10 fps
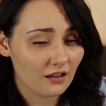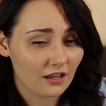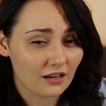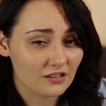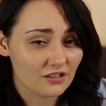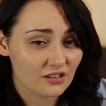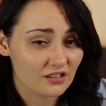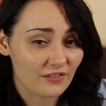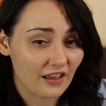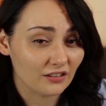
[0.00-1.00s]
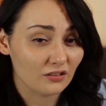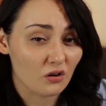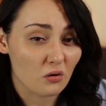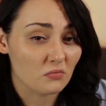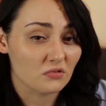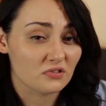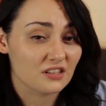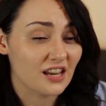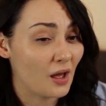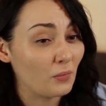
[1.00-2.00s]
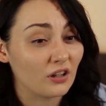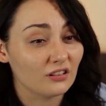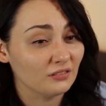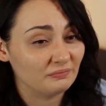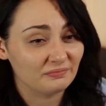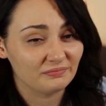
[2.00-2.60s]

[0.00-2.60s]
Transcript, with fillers: And it just felt almost typical